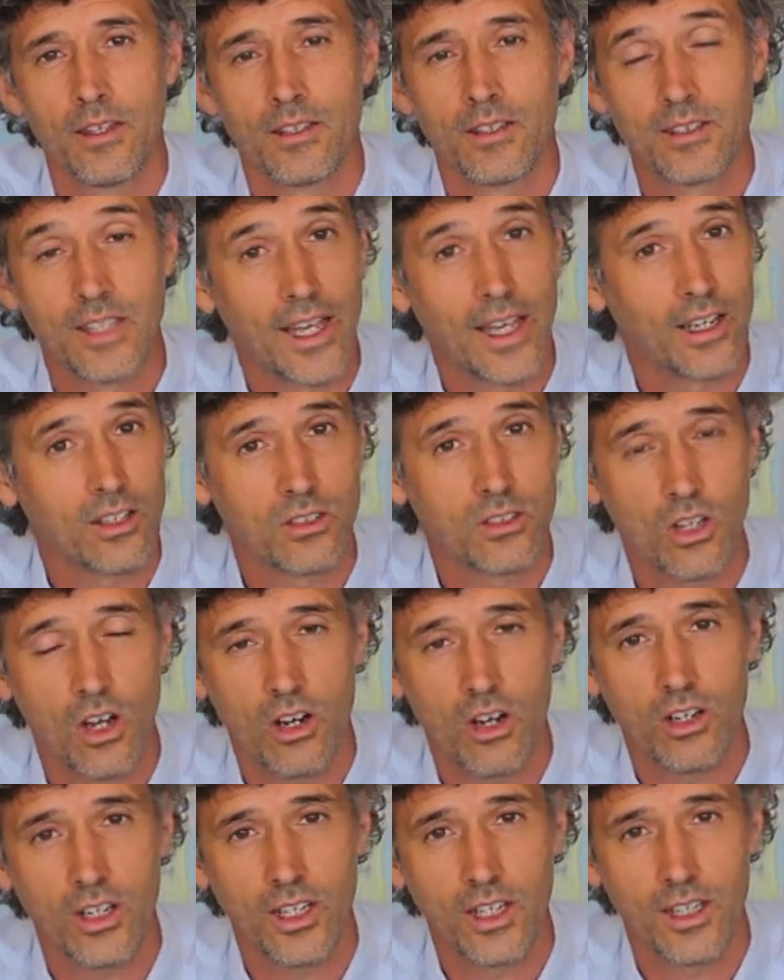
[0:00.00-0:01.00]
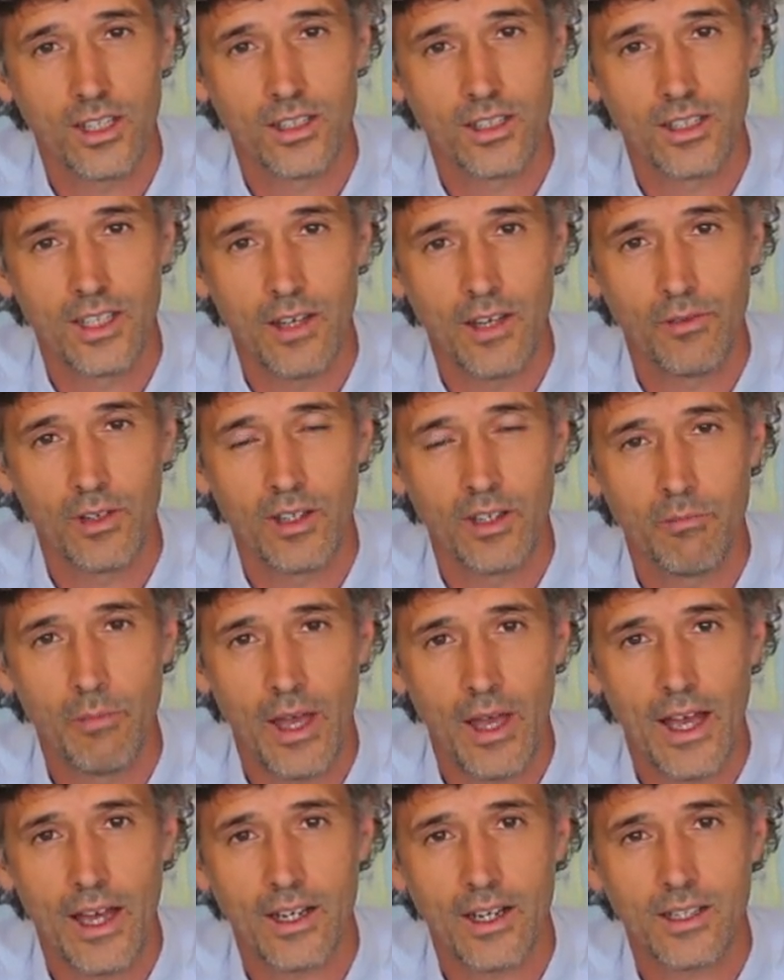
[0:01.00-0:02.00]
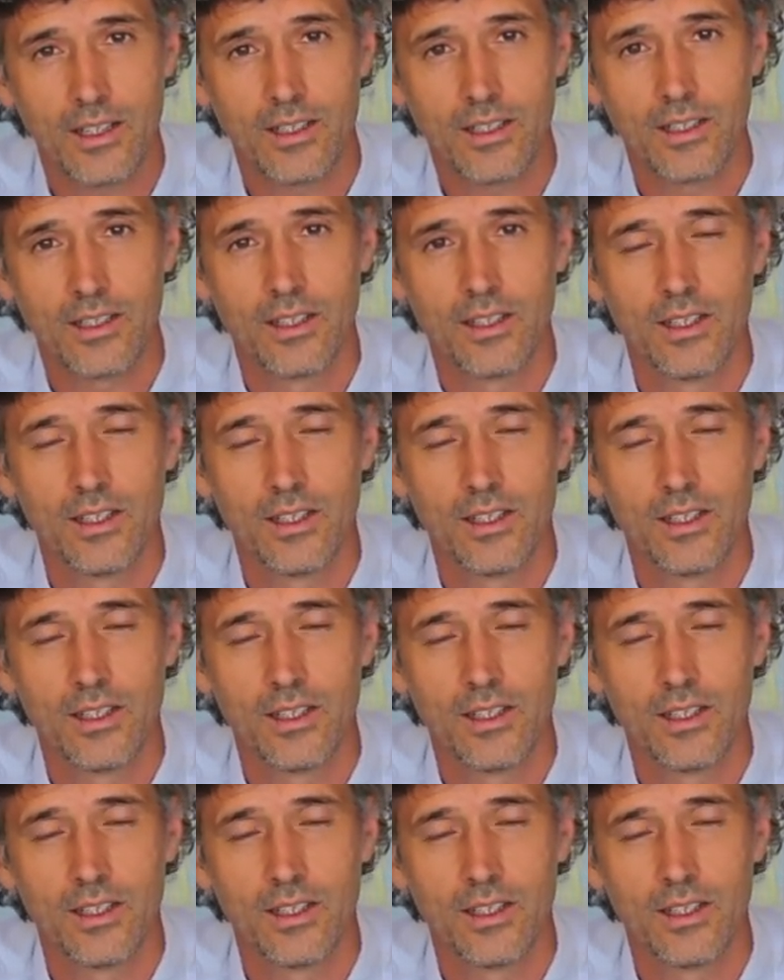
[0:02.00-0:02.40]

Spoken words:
saying sorry and giving back